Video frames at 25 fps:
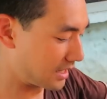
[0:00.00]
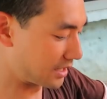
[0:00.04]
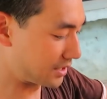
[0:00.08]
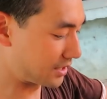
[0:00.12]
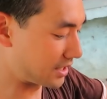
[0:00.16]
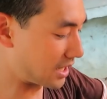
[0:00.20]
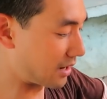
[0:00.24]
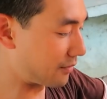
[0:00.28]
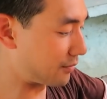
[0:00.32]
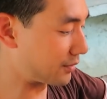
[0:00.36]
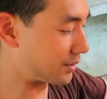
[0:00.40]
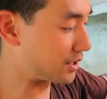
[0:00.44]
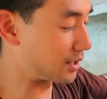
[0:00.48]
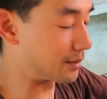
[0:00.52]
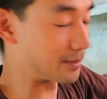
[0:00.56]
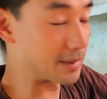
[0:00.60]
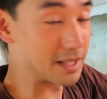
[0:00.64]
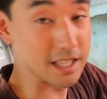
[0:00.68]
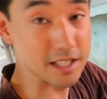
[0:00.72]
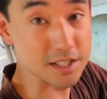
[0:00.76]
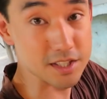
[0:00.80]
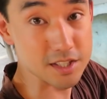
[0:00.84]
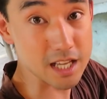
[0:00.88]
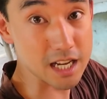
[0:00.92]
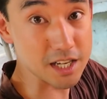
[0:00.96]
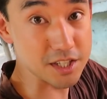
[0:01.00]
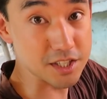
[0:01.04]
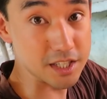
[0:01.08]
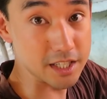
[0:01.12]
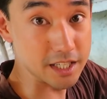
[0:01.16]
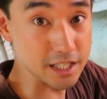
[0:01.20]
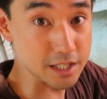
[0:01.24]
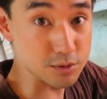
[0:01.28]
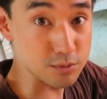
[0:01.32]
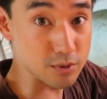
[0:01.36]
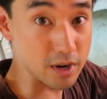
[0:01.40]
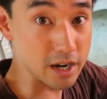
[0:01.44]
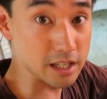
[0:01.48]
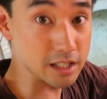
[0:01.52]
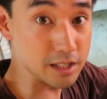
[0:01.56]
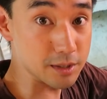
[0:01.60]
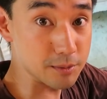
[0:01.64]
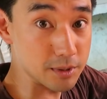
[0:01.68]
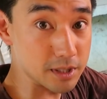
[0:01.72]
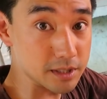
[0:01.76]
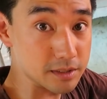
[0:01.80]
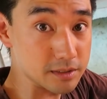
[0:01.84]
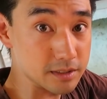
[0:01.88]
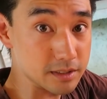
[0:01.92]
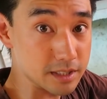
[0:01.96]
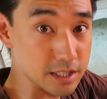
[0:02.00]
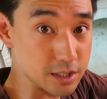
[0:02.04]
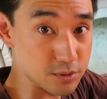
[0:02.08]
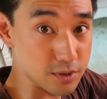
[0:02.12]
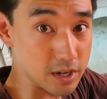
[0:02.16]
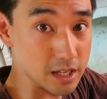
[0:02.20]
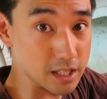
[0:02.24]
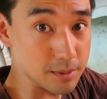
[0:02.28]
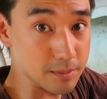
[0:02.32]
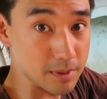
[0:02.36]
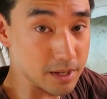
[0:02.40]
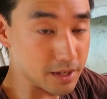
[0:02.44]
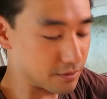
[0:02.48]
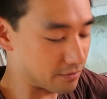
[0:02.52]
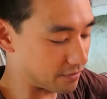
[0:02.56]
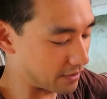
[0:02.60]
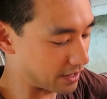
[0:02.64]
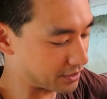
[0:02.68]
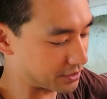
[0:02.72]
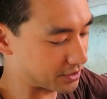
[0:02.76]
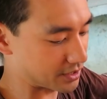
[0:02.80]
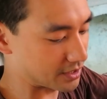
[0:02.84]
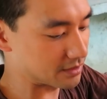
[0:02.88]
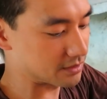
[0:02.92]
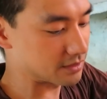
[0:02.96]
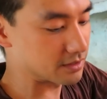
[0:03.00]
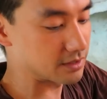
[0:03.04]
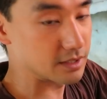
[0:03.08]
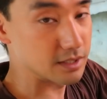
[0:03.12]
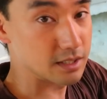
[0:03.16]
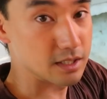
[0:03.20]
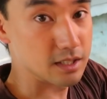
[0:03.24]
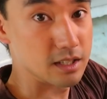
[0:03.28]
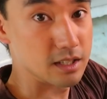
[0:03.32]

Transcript: The staff were telling me this is actually an Israeli one, Israeli manufacturer.